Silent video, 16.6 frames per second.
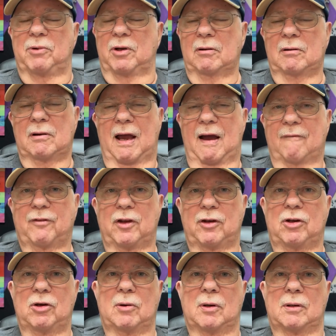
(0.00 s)
You don't have to
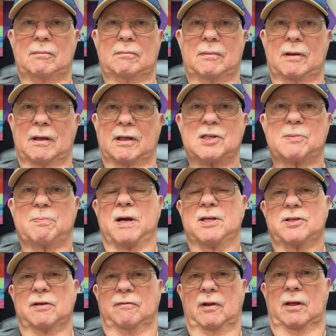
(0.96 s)
do it
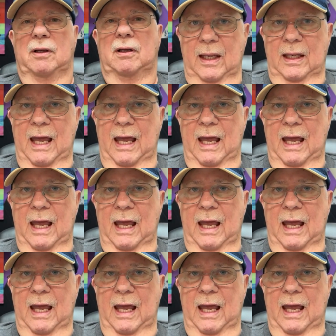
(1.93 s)
expensively.